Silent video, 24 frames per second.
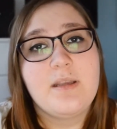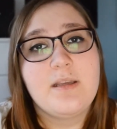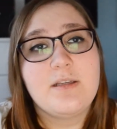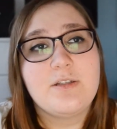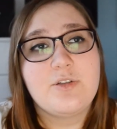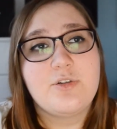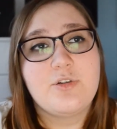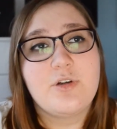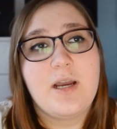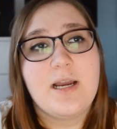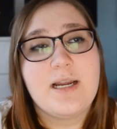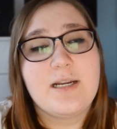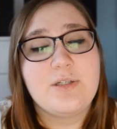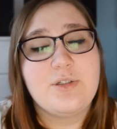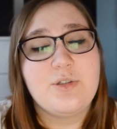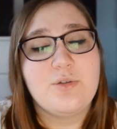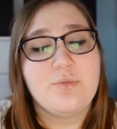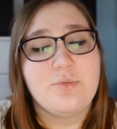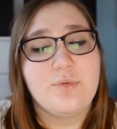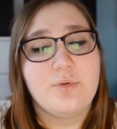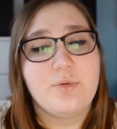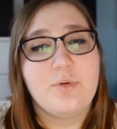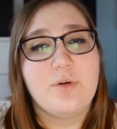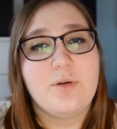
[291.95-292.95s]
is trying
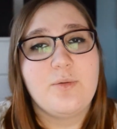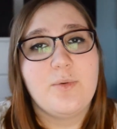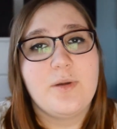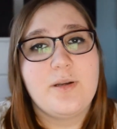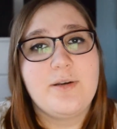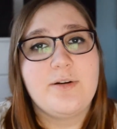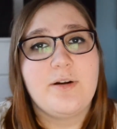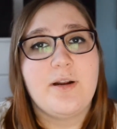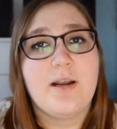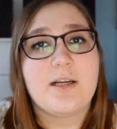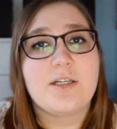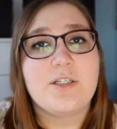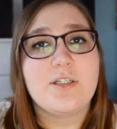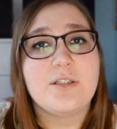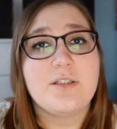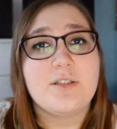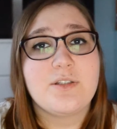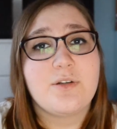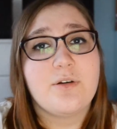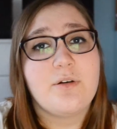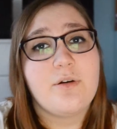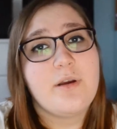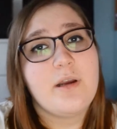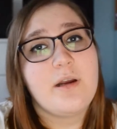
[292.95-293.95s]
to ruin One
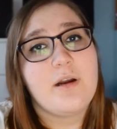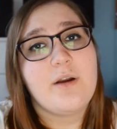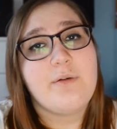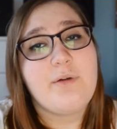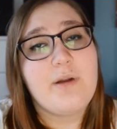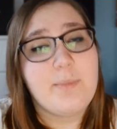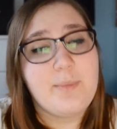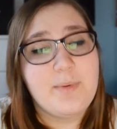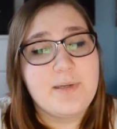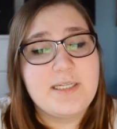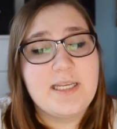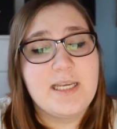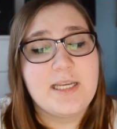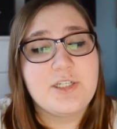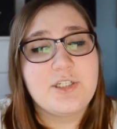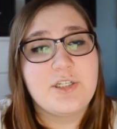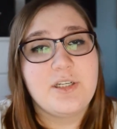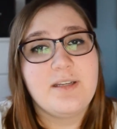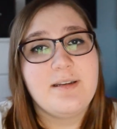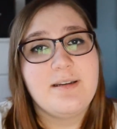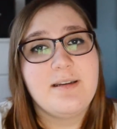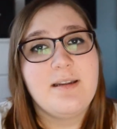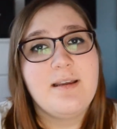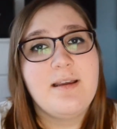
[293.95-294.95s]
Direction's career and
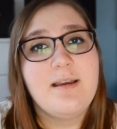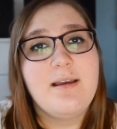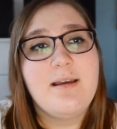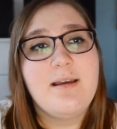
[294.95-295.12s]
reputation